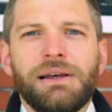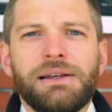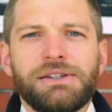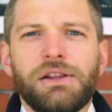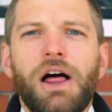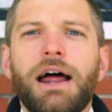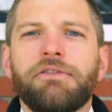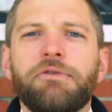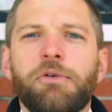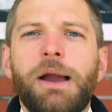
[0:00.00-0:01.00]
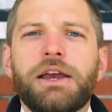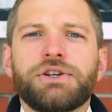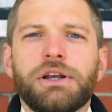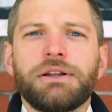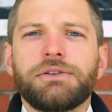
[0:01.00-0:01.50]
This is a lot of
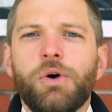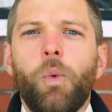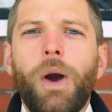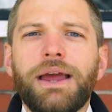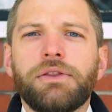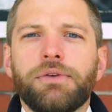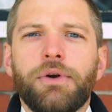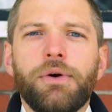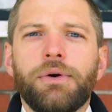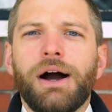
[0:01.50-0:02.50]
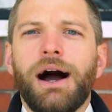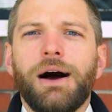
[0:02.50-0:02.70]
information to wade through.